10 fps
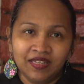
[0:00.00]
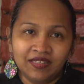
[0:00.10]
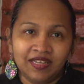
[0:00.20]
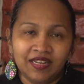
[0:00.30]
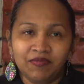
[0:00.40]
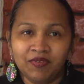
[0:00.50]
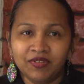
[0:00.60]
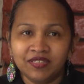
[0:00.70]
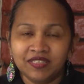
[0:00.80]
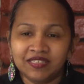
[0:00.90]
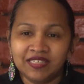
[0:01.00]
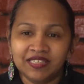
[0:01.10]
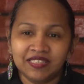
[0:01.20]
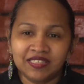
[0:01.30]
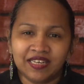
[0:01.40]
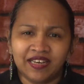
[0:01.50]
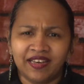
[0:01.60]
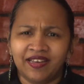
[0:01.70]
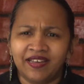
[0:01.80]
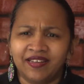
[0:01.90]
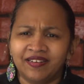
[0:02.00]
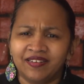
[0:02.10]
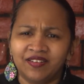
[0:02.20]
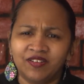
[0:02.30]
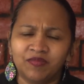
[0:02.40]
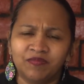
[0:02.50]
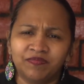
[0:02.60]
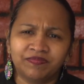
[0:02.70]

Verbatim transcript: They live on the streets and, you know,